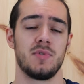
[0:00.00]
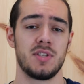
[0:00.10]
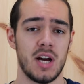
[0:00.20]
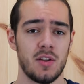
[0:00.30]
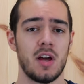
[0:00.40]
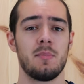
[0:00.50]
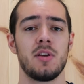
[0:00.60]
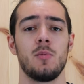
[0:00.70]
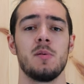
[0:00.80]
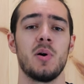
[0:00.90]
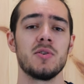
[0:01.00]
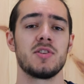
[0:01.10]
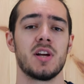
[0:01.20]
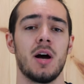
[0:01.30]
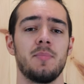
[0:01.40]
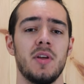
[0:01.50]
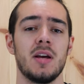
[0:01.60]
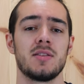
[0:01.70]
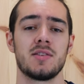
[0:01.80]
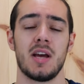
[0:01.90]
Tell them that you'll be posting
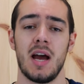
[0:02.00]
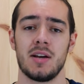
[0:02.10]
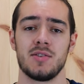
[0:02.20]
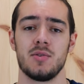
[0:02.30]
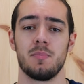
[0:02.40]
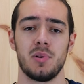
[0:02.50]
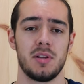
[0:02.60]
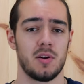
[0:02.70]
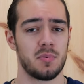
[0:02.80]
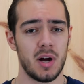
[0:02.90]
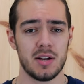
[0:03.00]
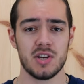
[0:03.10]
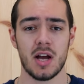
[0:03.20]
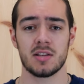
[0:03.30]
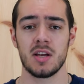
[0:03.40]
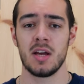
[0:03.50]
updates as you complete their project,